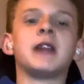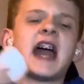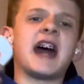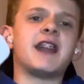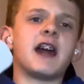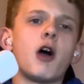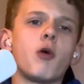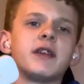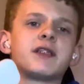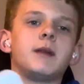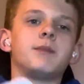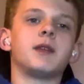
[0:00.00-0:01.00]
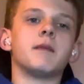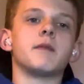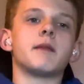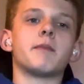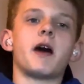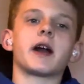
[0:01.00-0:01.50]
and I always keep them in
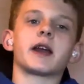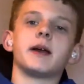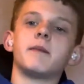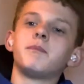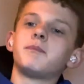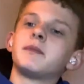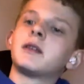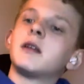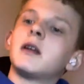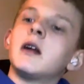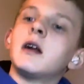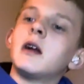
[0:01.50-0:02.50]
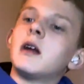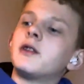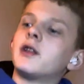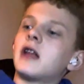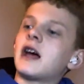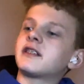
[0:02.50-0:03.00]
my pocket.
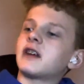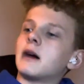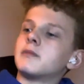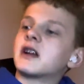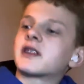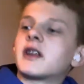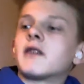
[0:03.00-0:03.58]
The last object that